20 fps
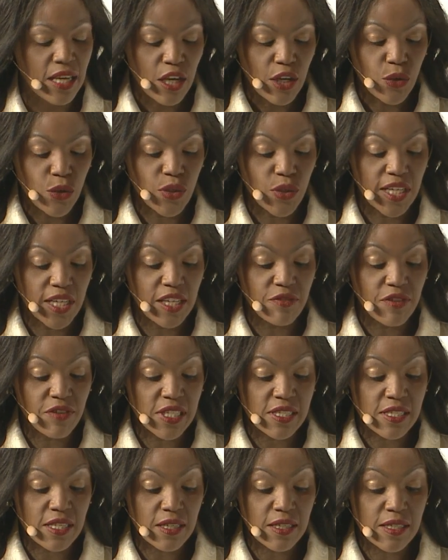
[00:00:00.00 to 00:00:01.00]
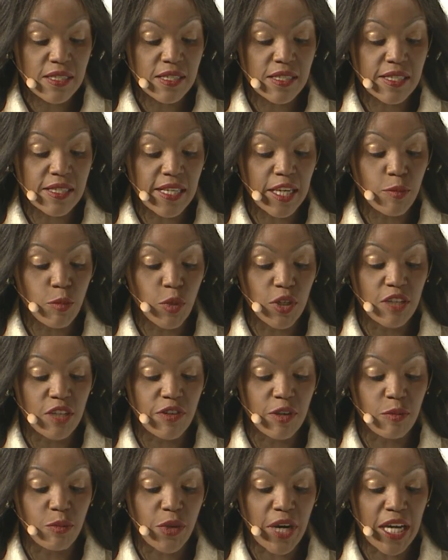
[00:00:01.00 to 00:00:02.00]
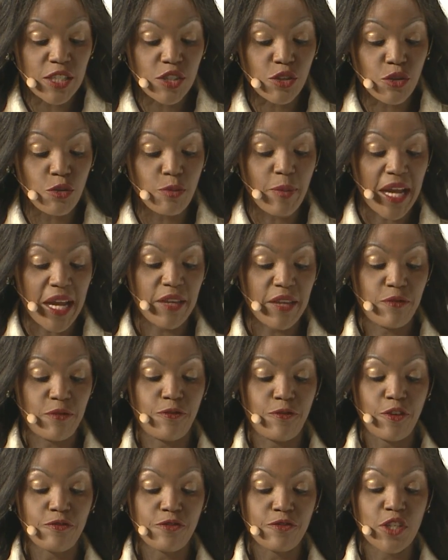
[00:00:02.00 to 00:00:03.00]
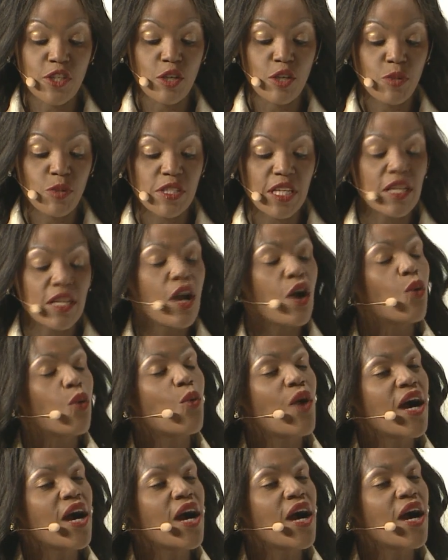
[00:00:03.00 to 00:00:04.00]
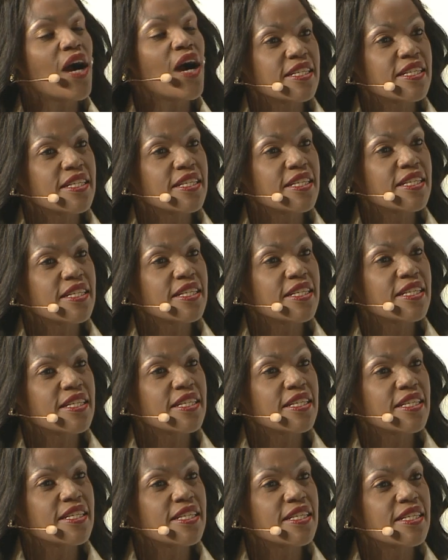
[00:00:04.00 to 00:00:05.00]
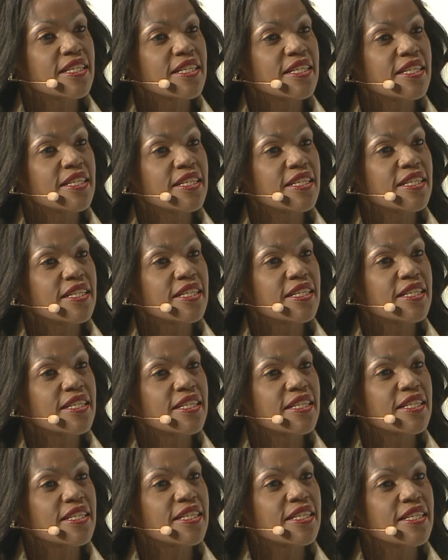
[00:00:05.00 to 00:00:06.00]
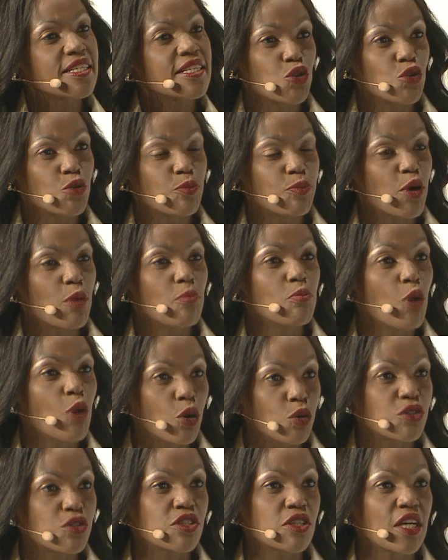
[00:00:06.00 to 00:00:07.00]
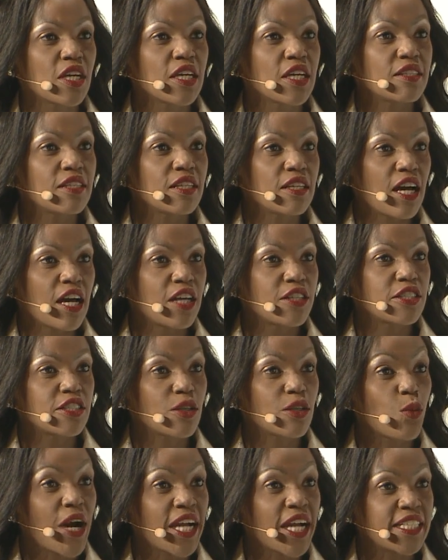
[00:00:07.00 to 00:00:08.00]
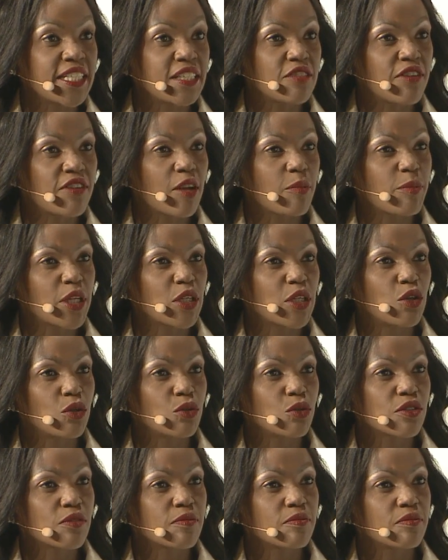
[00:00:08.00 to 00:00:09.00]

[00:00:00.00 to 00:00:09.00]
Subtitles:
Unilever's sustainable living brands grew by 50%. Why is it important for your company, though, to promote the wider development goals?